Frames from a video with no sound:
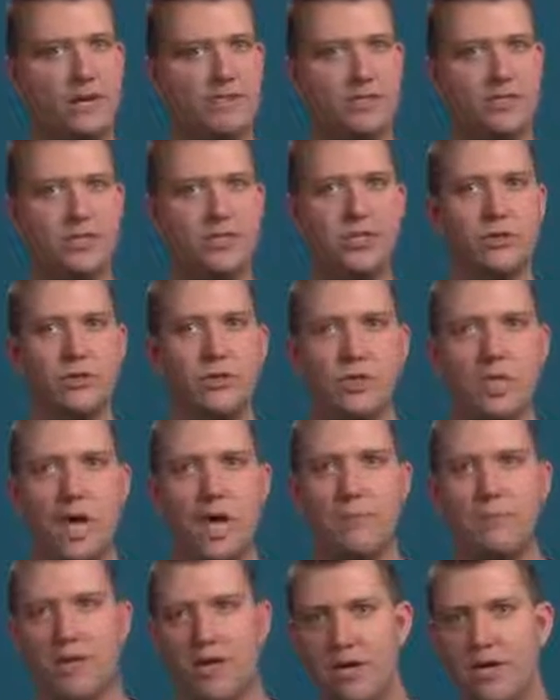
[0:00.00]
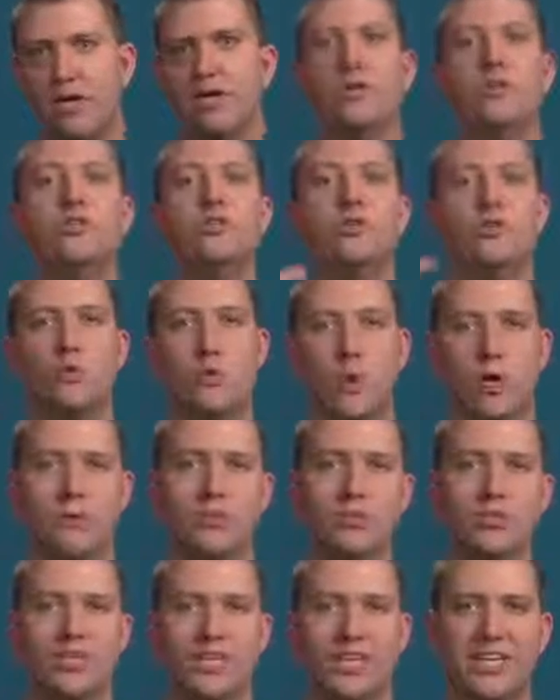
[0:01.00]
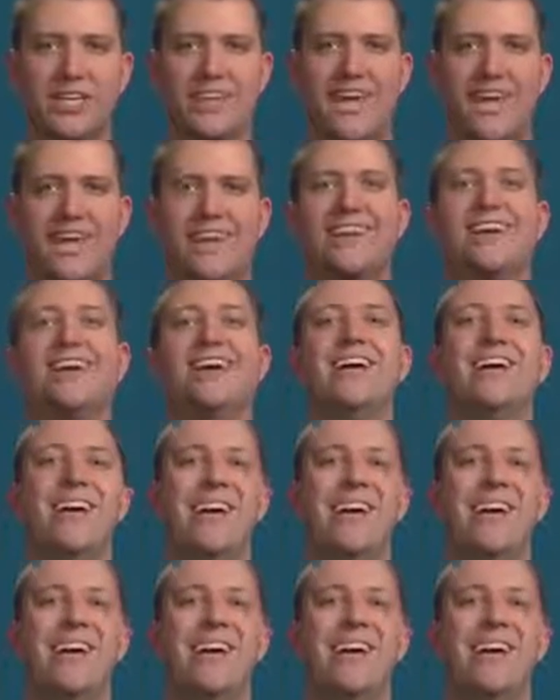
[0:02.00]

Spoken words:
If it's still sloppy, do 20% again,